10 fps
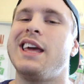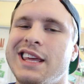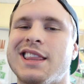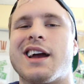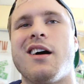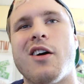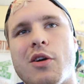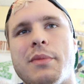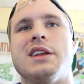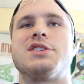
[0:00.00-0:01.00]
Eat like an
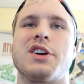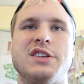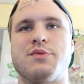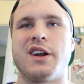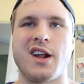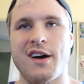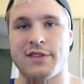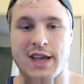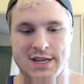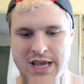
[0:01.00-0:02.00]
army. Turkeys running off
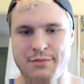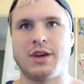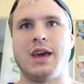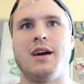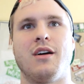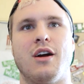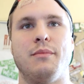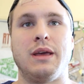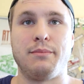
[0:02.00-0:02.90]
like, damn, you can't harm me.